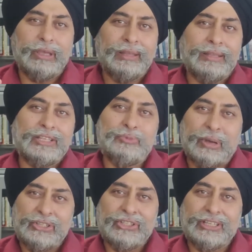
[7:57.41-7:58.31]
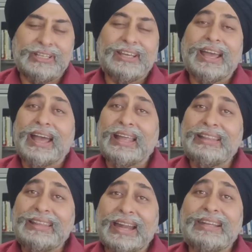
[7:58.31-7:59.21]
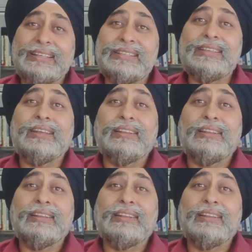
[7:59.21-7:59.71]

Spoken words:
in this budget, and that is